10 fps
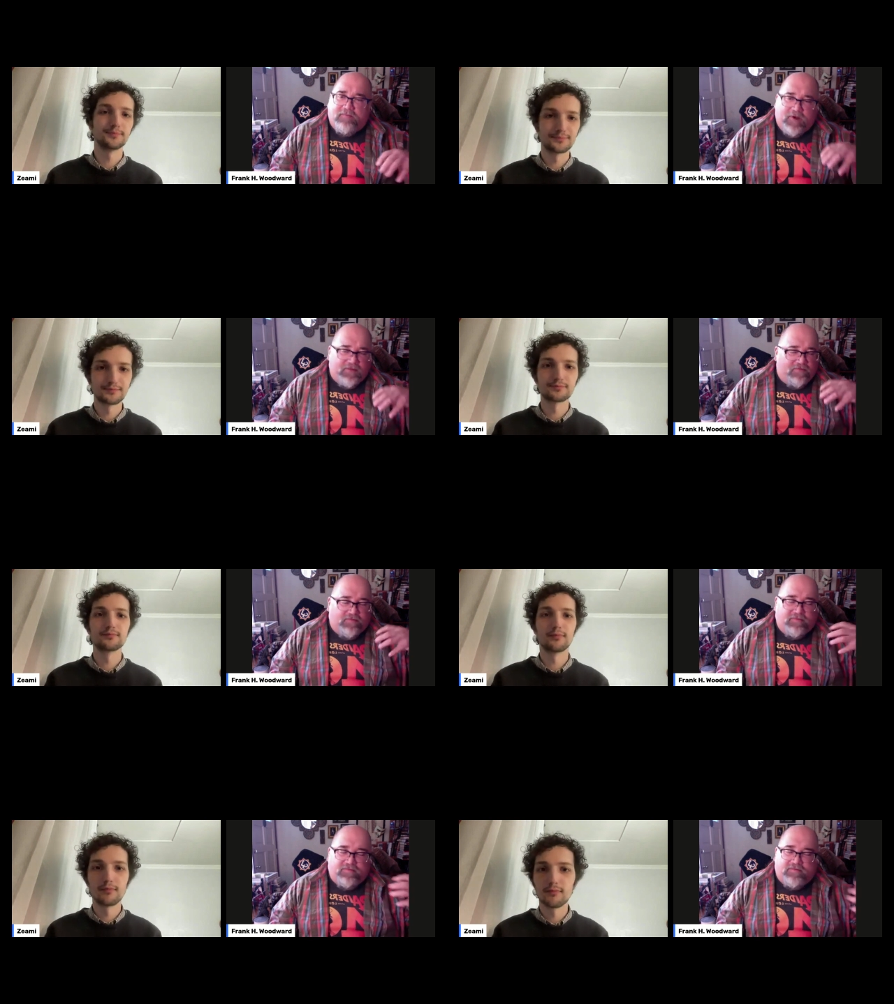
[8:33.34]
Speaker 1: but
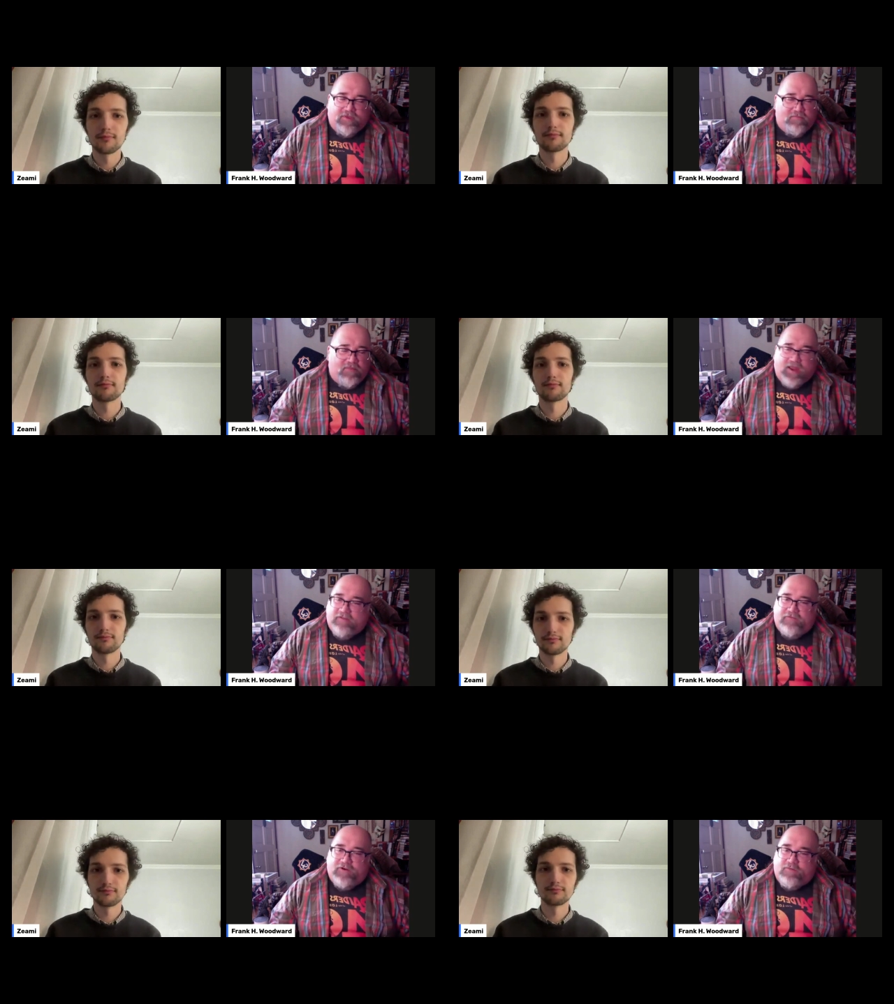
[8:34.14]
that made it
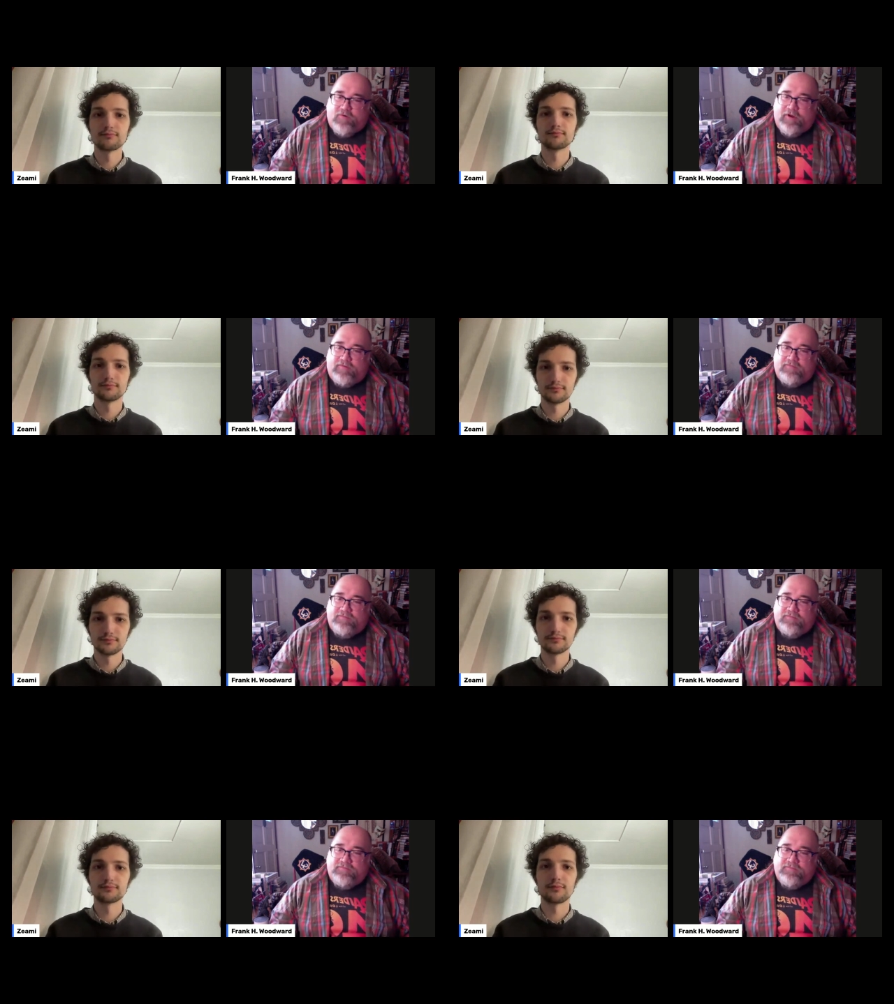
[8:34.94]
feel
Speaker 2: more real.
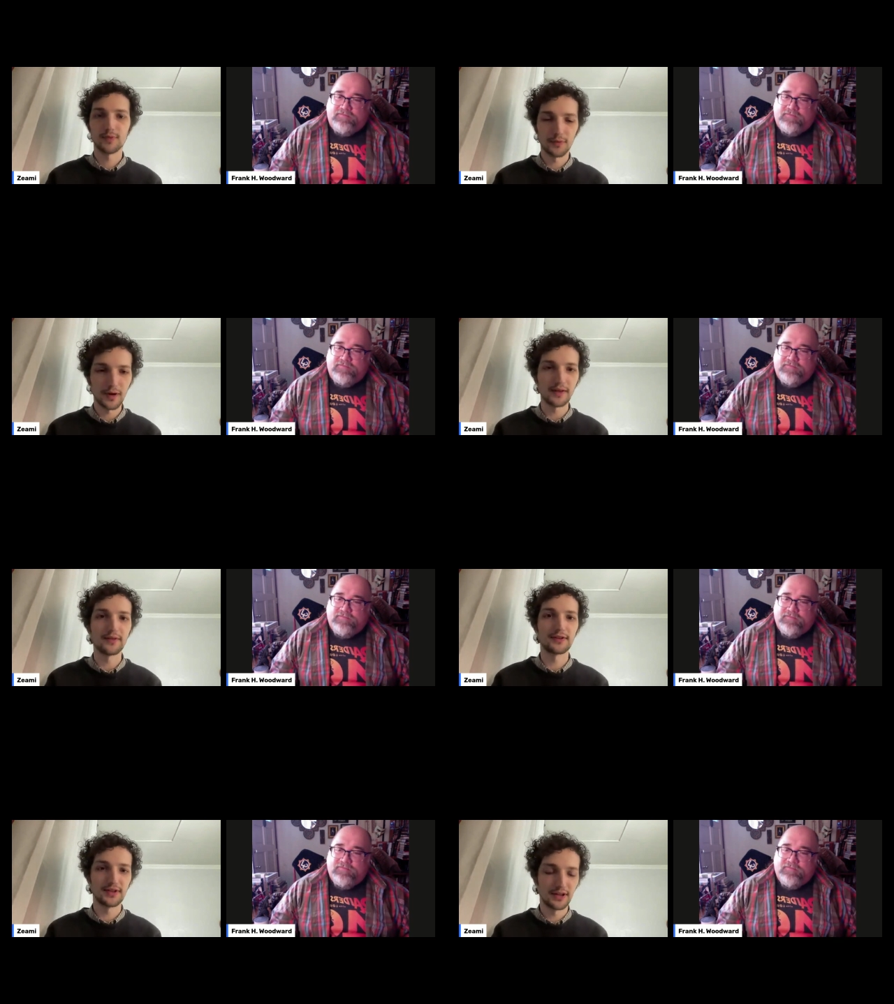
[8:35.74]

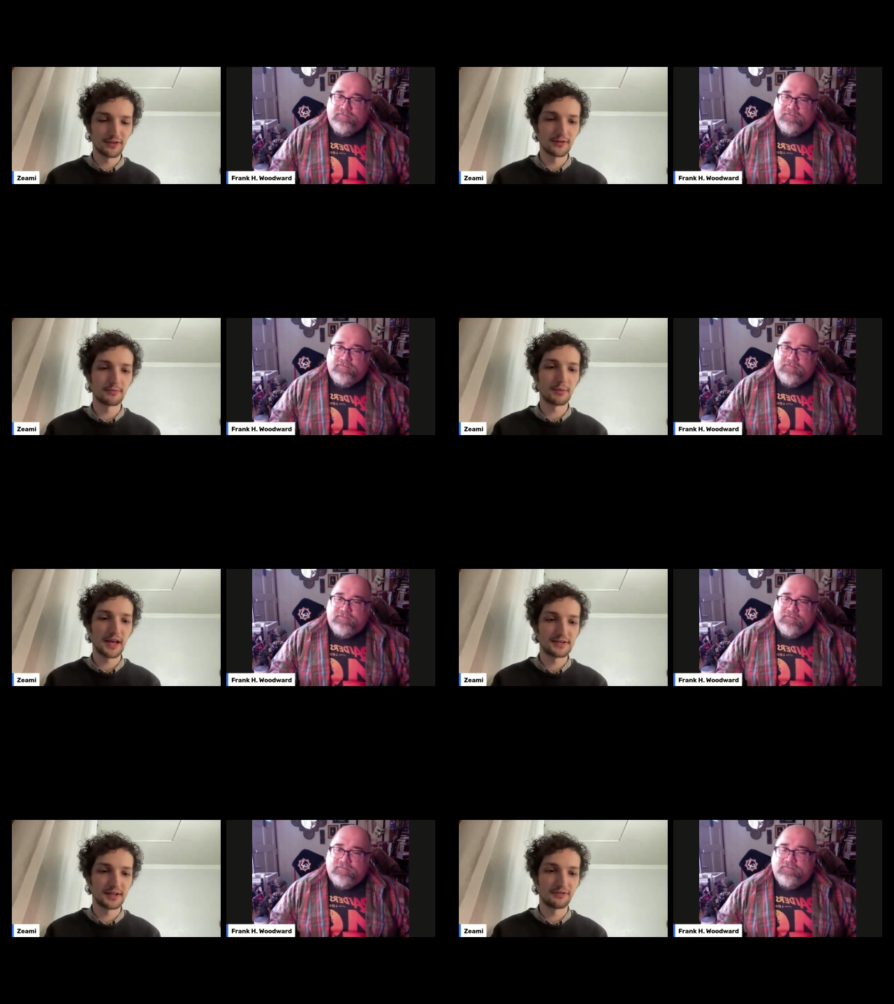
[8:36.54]
Right. There's a different
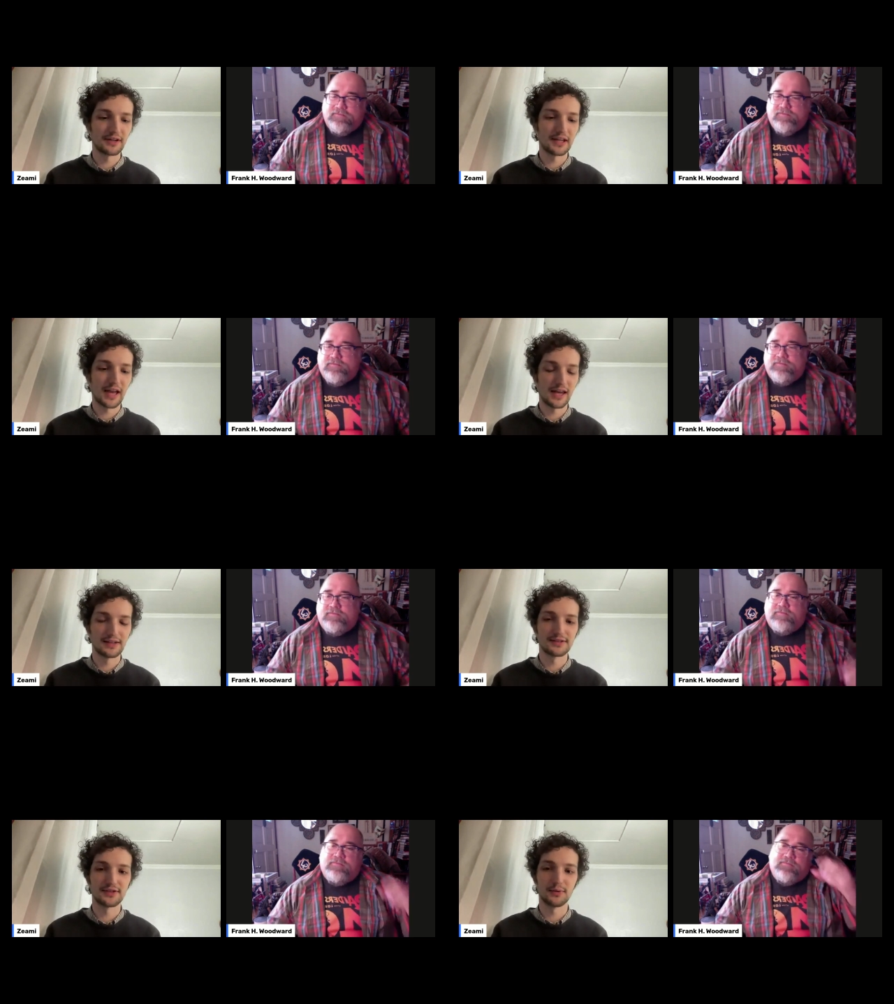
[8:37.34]
pace, a different
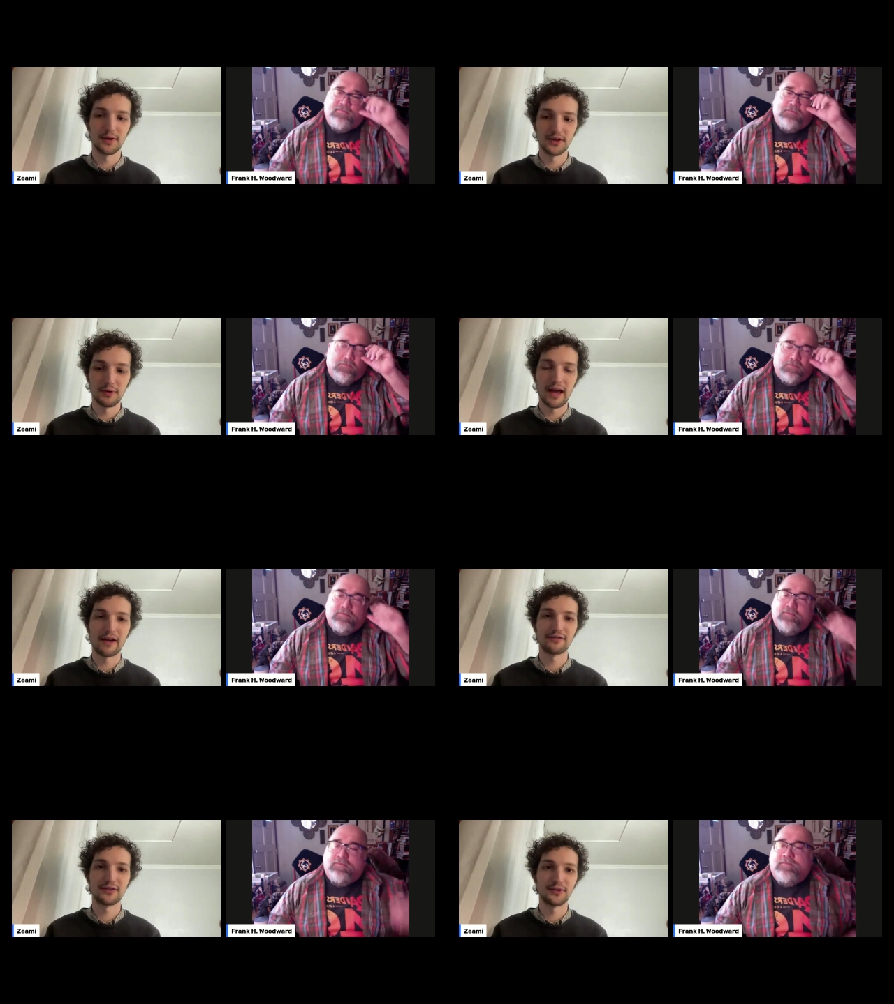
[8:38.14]
cadence to when you
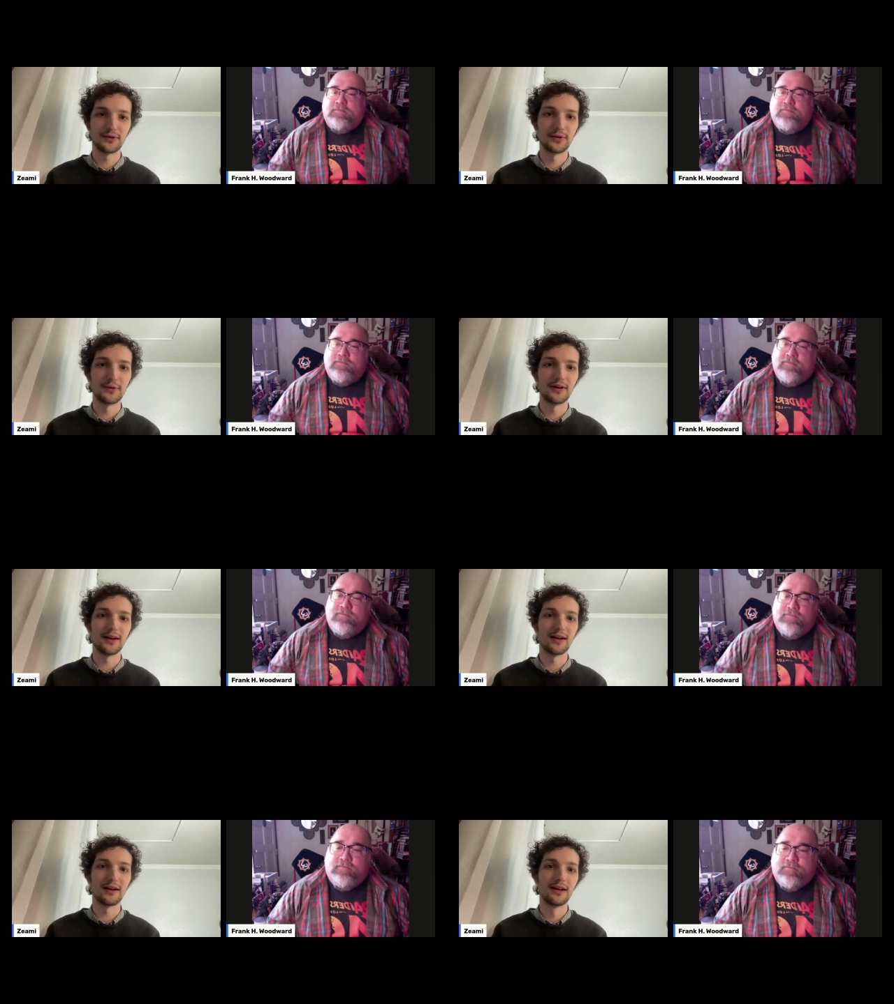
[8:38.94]
have to
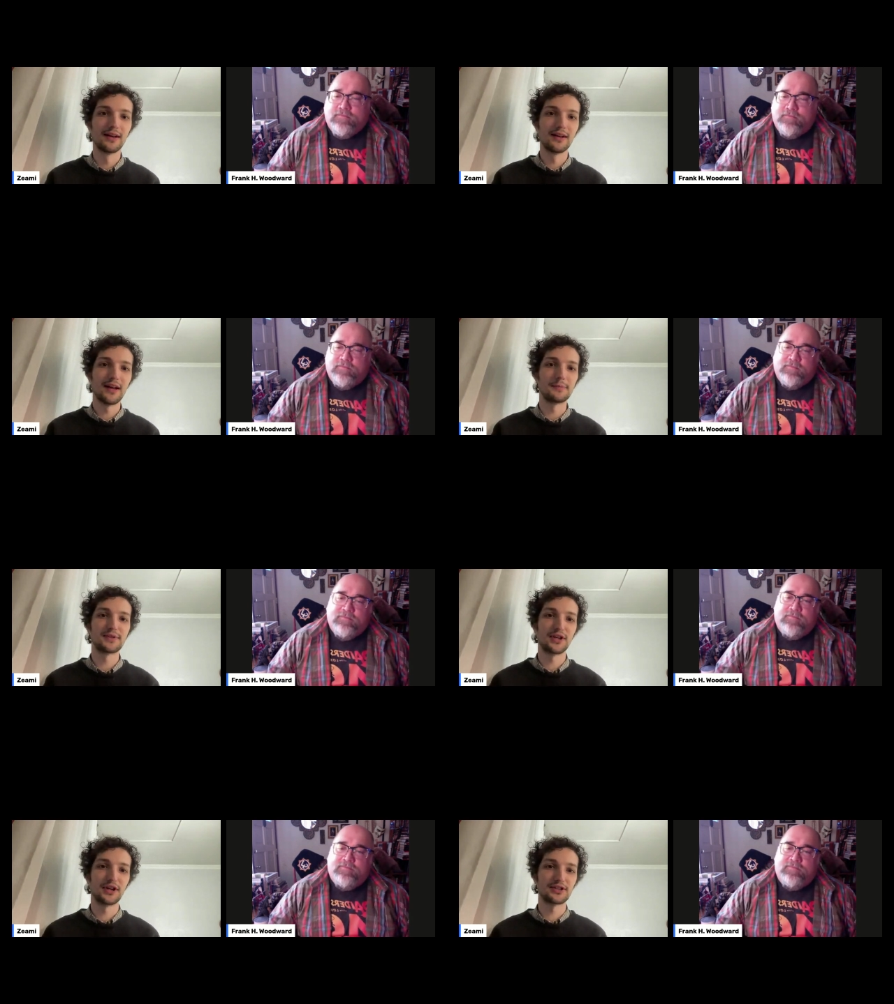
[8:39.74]
uh,
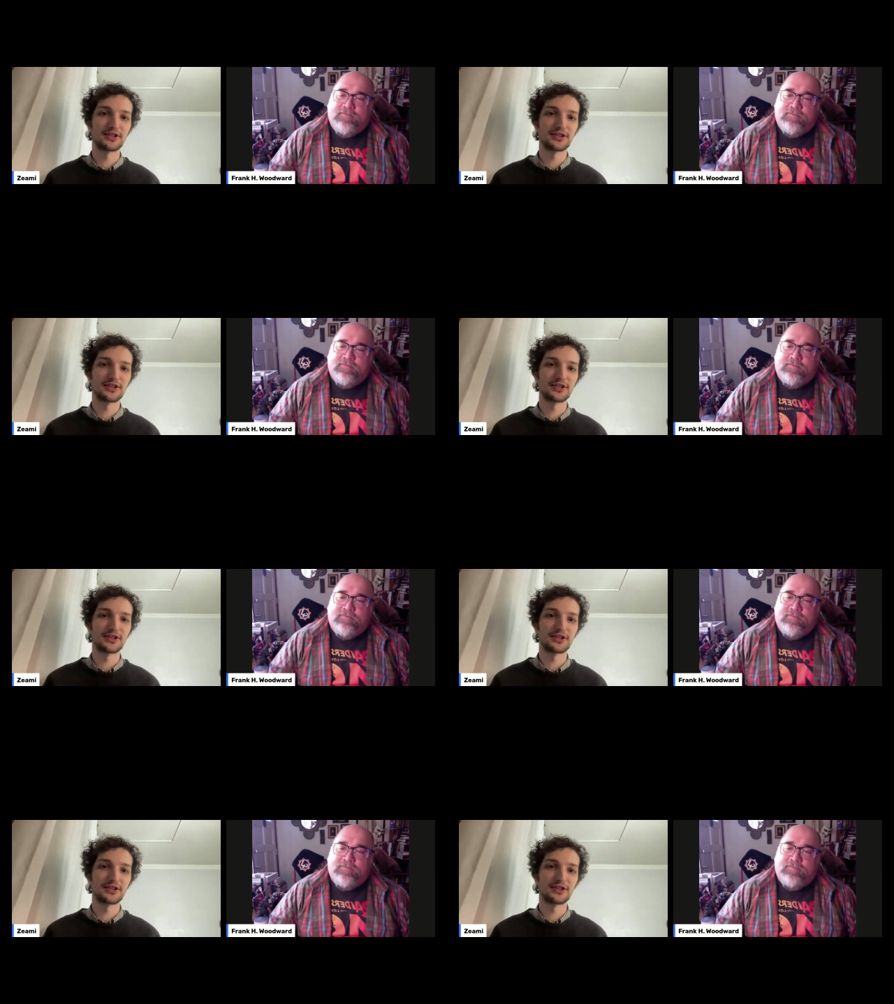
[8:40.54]
obscure